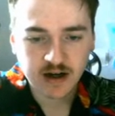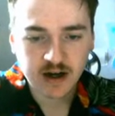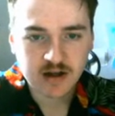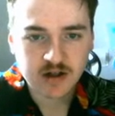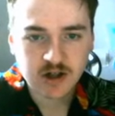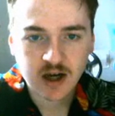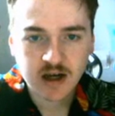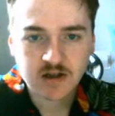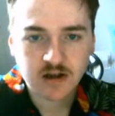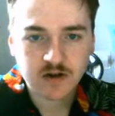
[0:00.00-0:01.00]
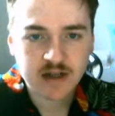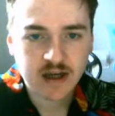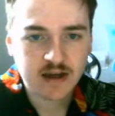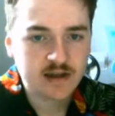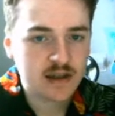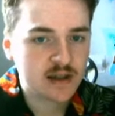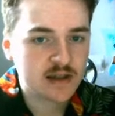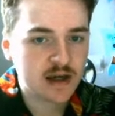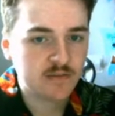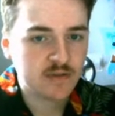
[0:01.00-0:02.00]
I just change those settings at the
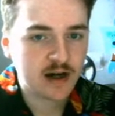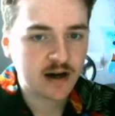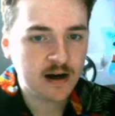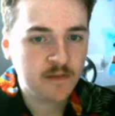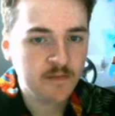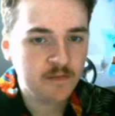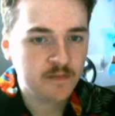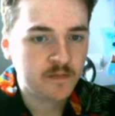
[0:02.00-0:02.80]
same time,